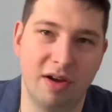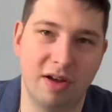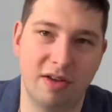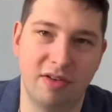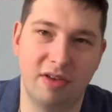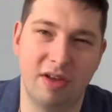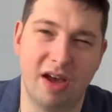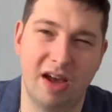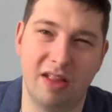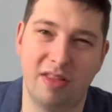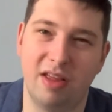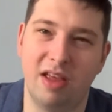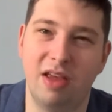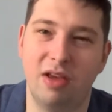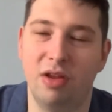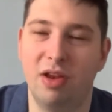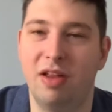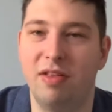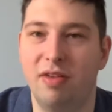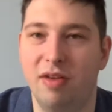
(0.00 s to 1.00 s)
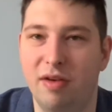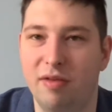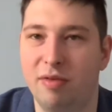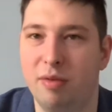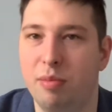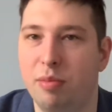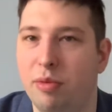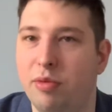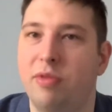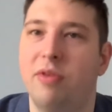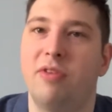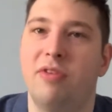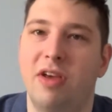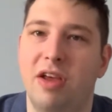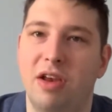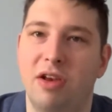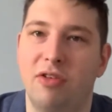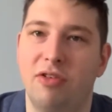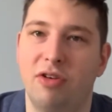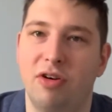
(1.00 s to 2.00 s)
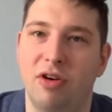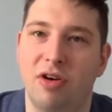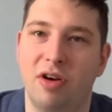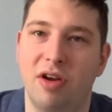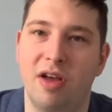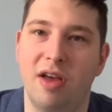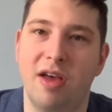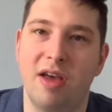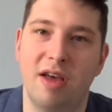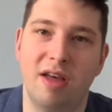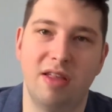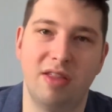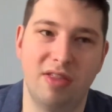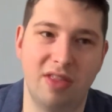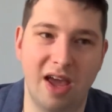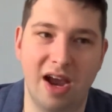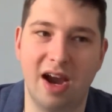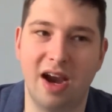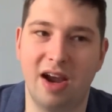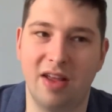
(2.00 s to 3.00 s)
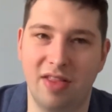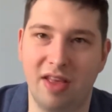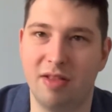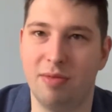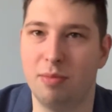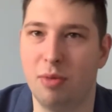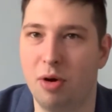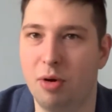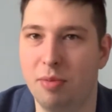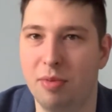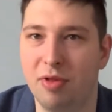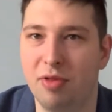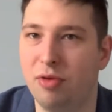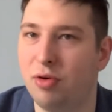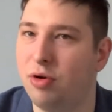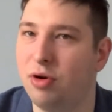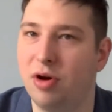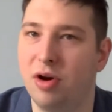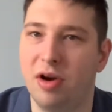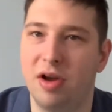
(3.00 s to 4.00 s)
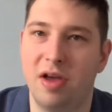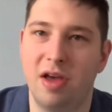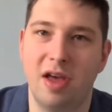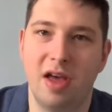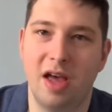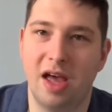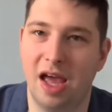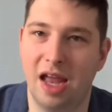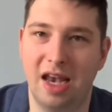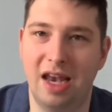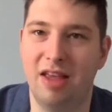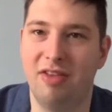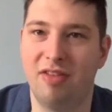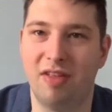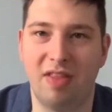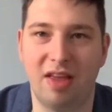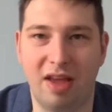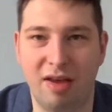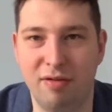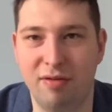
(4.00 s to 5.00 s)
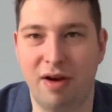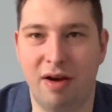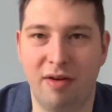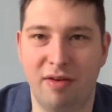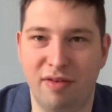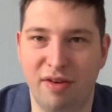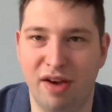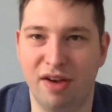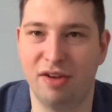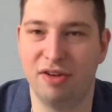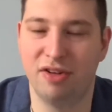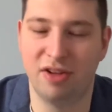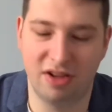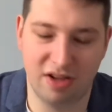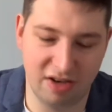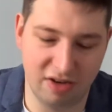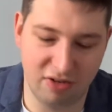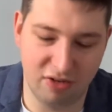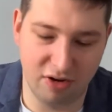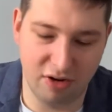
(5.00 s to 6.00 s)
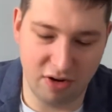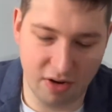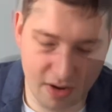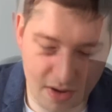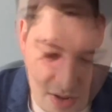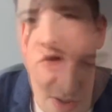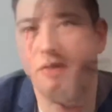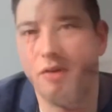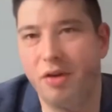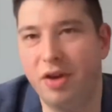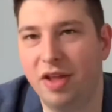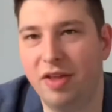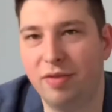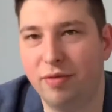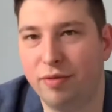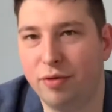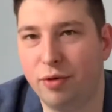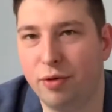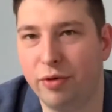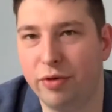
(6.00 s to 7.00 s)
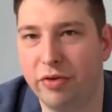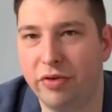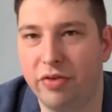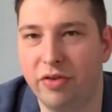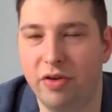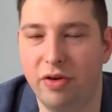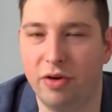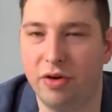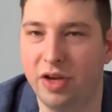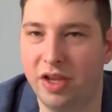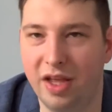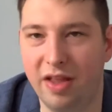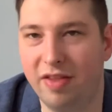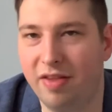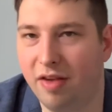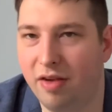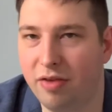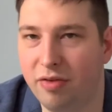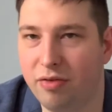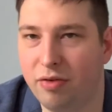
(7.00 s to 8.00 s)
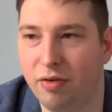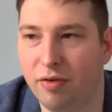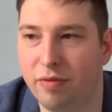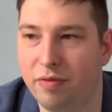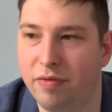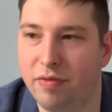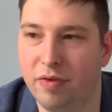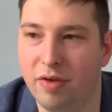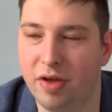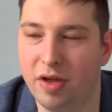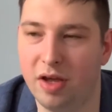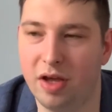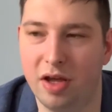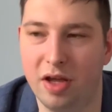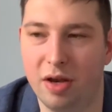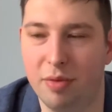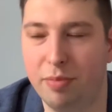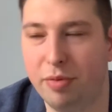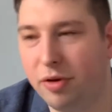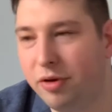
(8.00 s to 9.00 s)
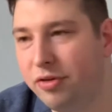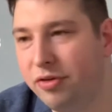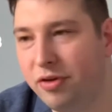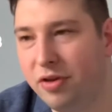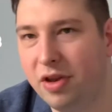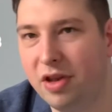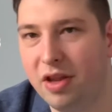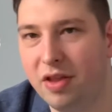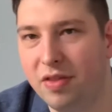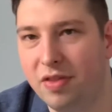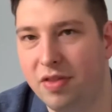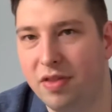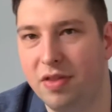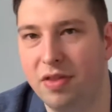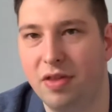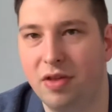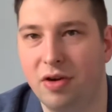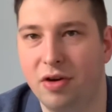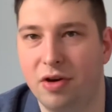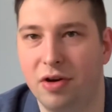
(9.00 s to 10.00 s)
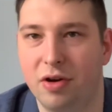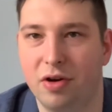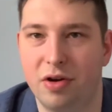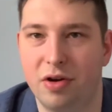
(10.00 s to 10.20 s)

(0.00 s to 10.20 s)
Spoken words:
I think you need to even put the signature there at that moment, or at least that they can verify your signature. You also need, of course, your details of the person that you're